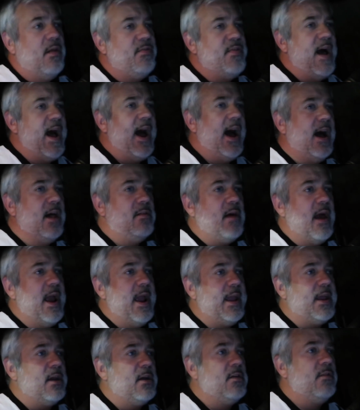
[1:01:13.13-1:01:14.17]
that
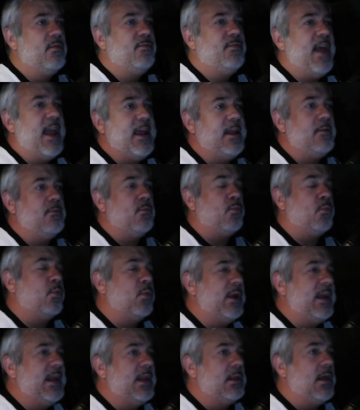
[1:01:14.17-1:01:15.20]
like they
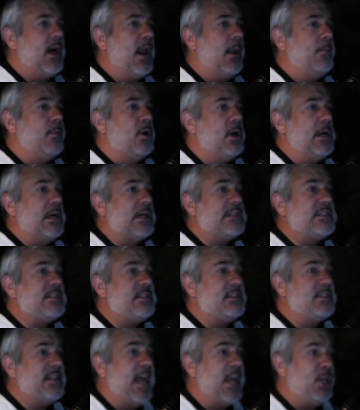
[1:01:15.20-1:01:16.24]
read a lot of books.
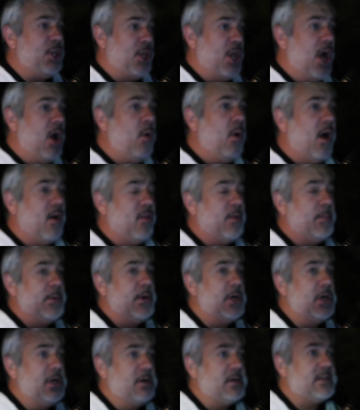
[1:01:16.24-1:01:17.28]
They know all the
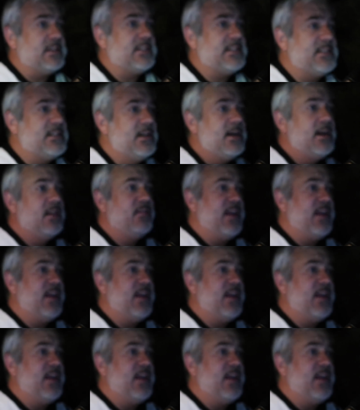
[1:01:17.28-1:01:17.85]
books.